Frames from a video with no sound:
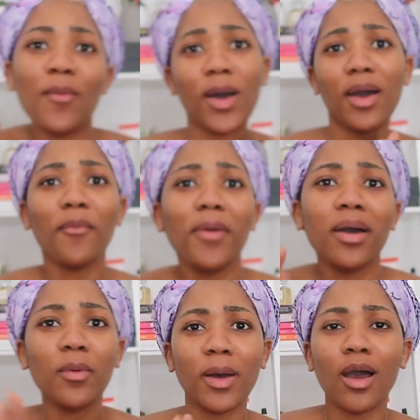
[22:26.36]
Wow,
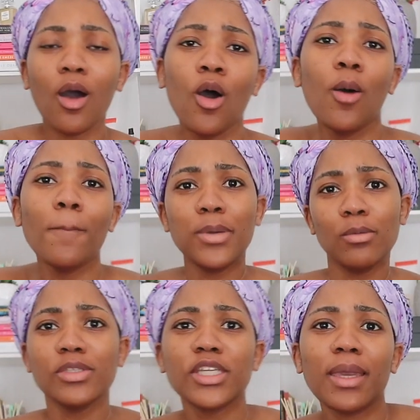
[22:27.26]
wow, wow.
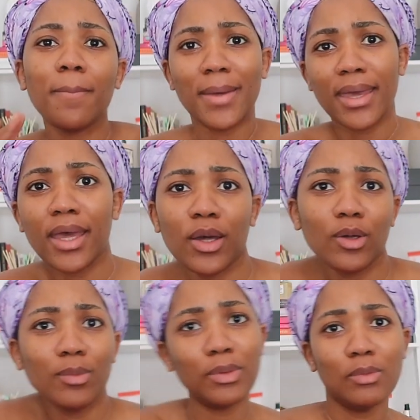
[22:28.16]
Boom chicka bell,
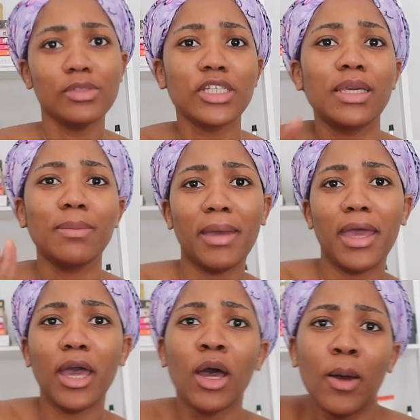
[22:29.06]
boom chicka
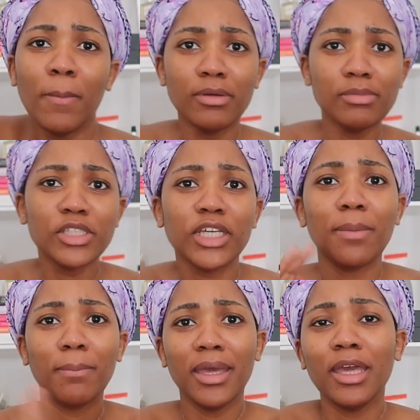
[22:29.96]
bell, boom
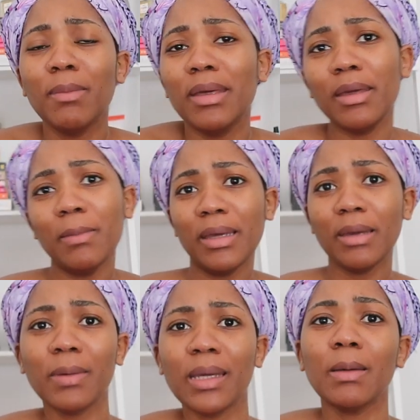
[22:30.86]
chicka bell,
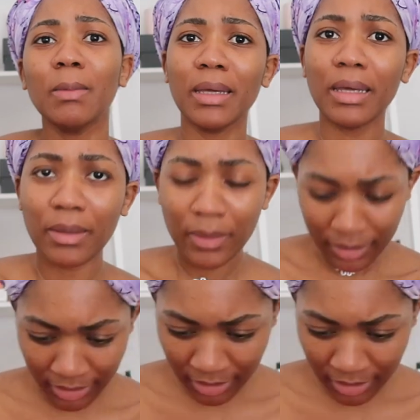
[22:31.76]
baby.